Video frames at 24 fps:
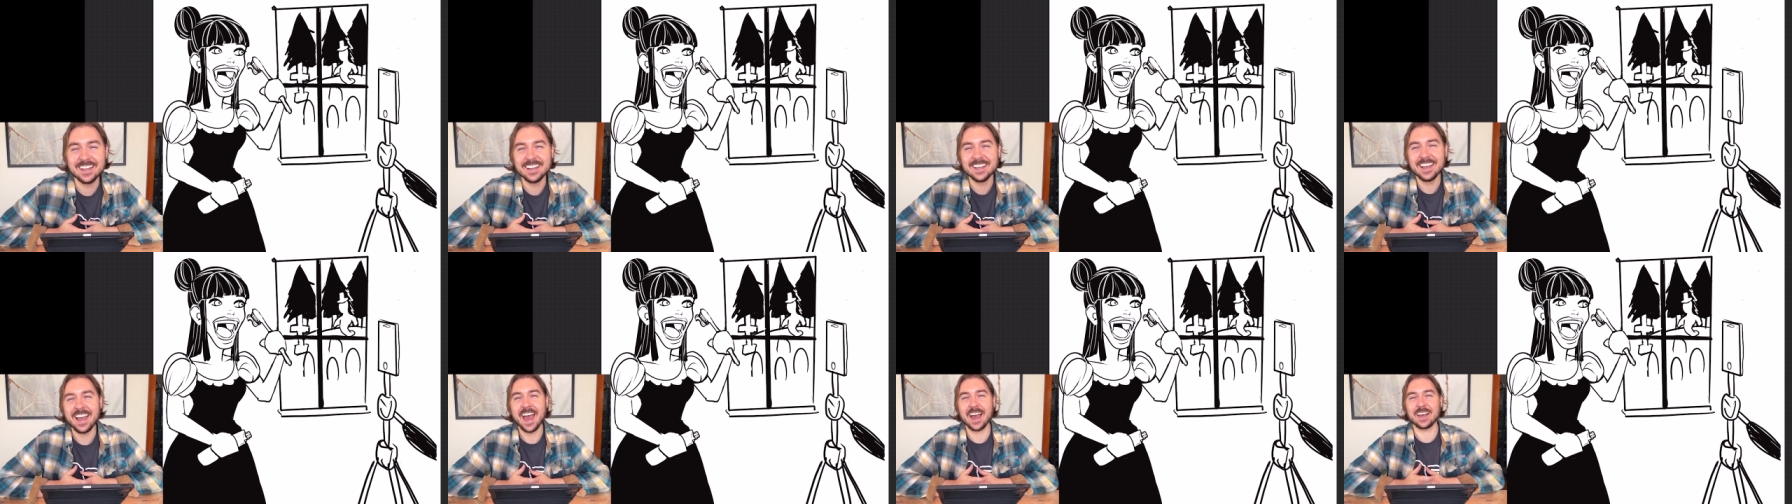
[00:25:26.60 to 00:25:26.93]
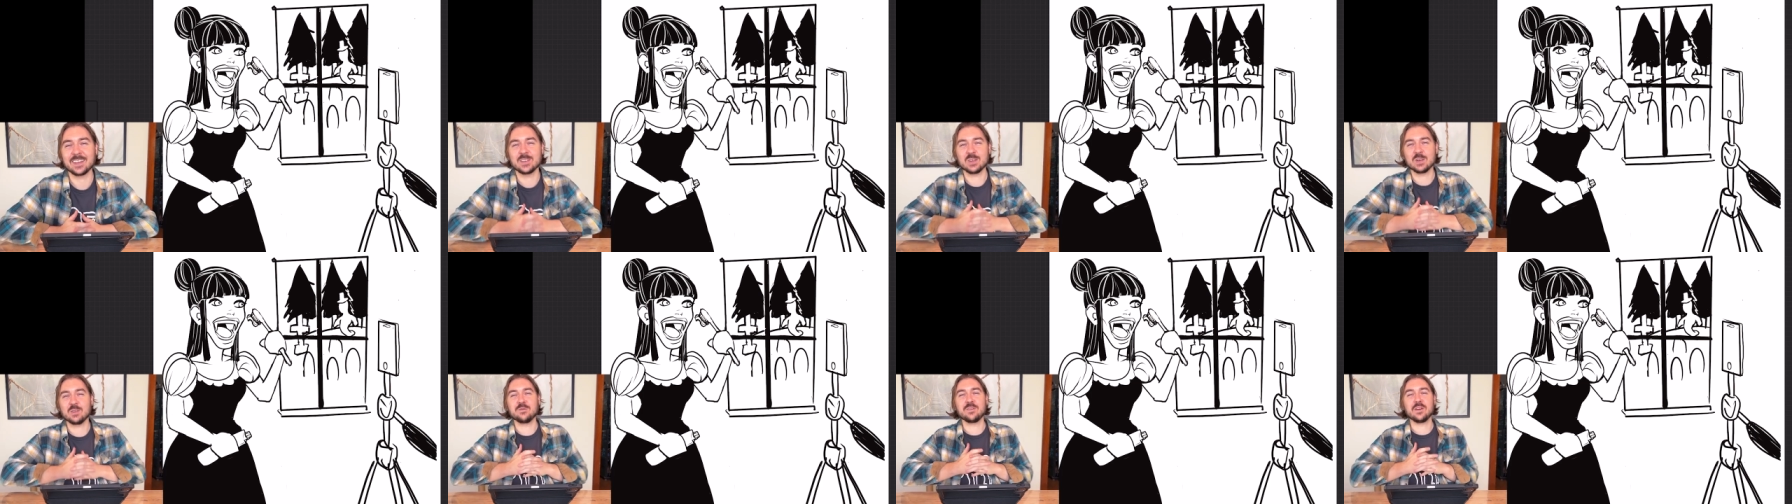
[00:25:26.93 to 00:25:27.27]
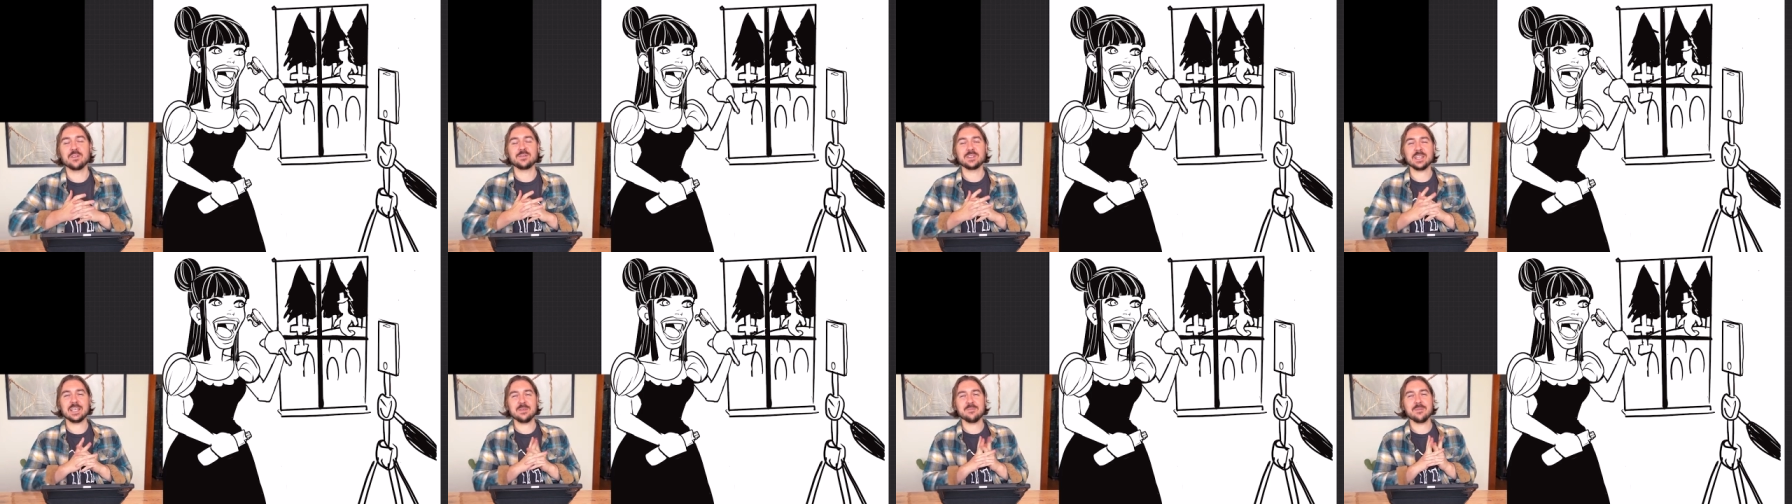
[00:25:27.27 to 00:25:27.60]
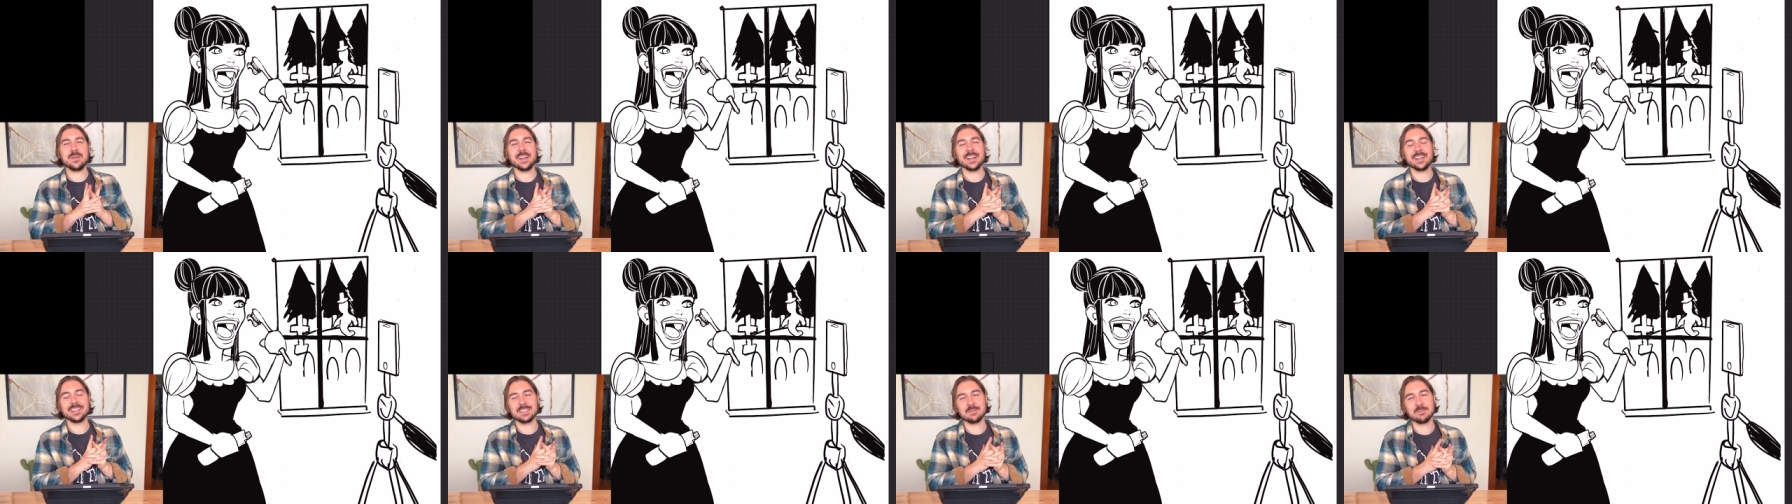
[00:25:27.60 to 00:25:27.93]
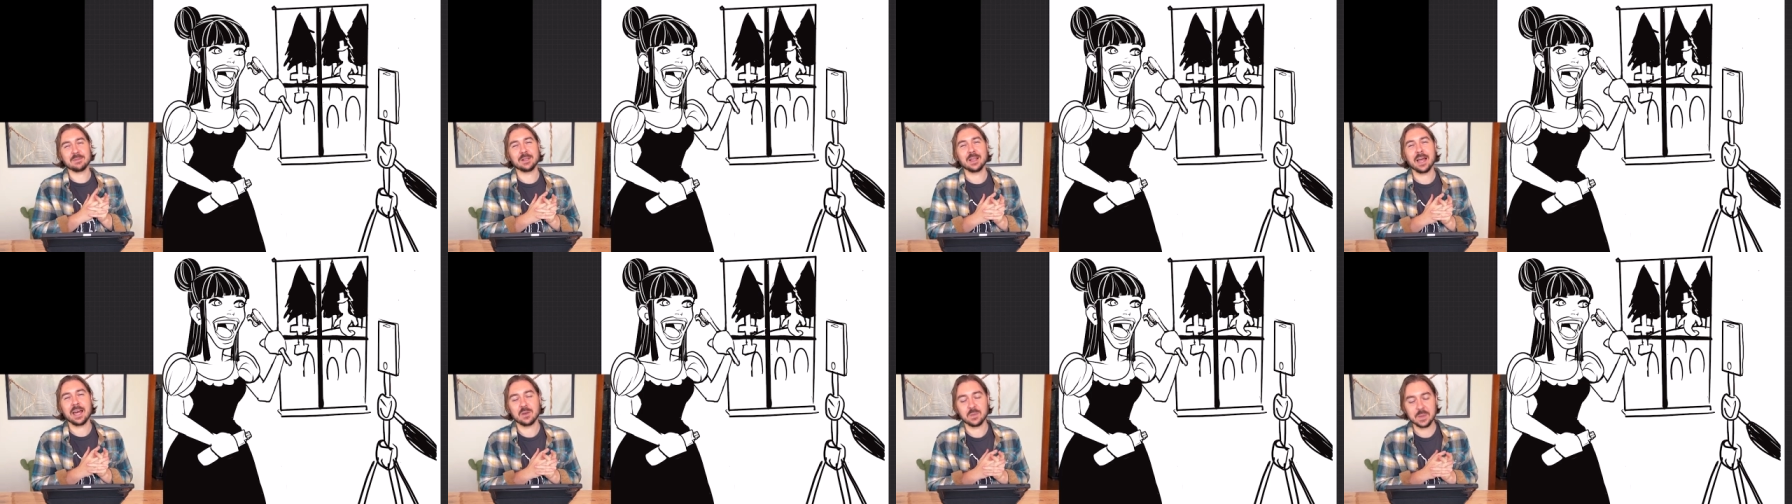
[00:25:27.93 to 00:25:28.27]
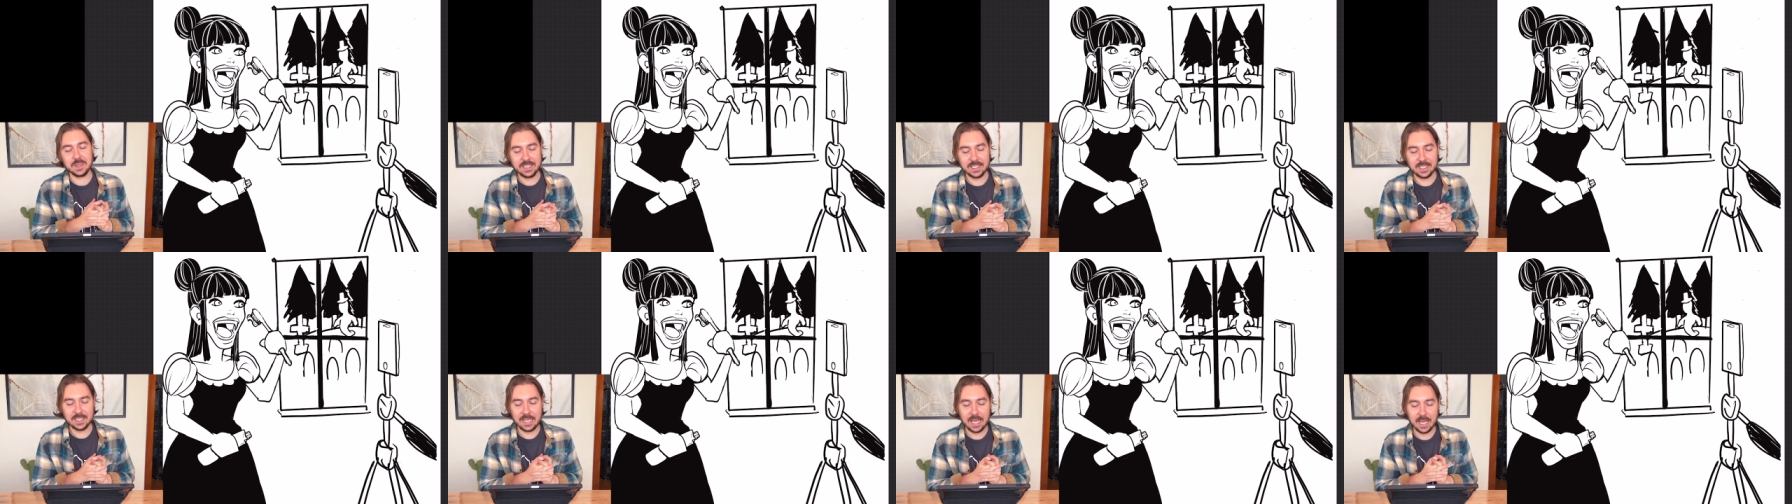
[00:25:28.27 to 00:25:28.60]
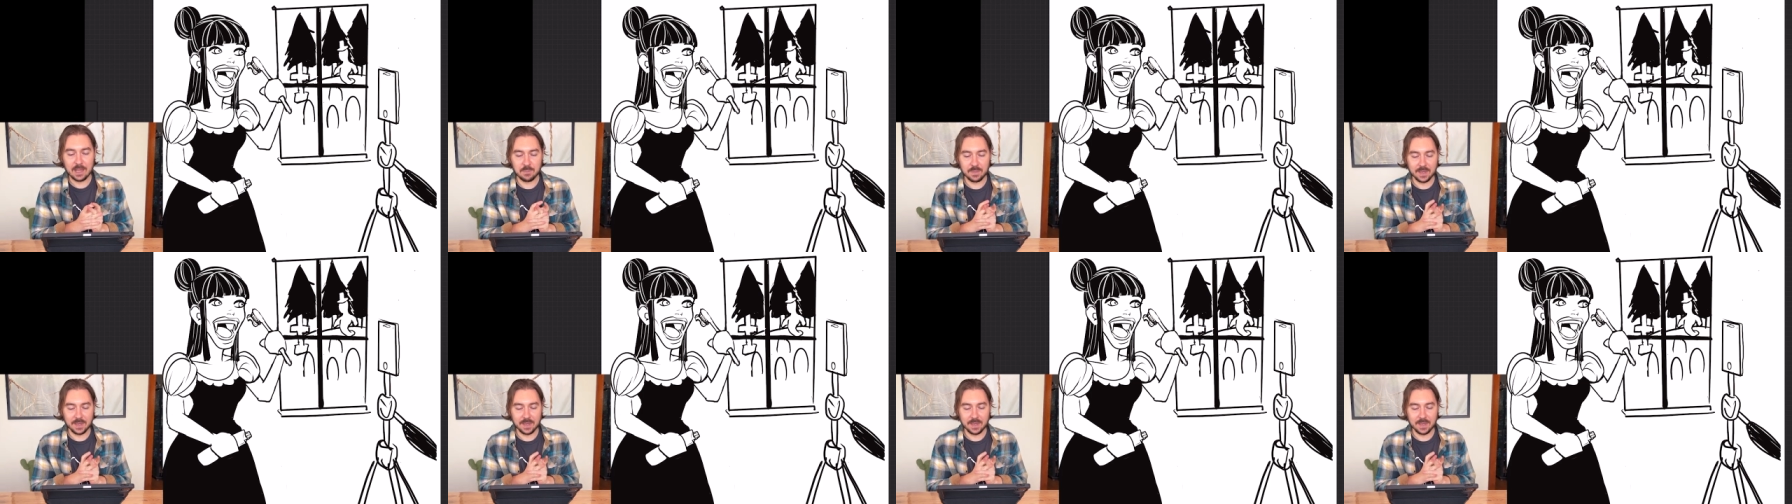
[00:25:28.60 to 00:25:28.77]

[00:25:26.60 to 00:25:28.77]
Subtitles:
extra 15 minutes. I'm glad we did that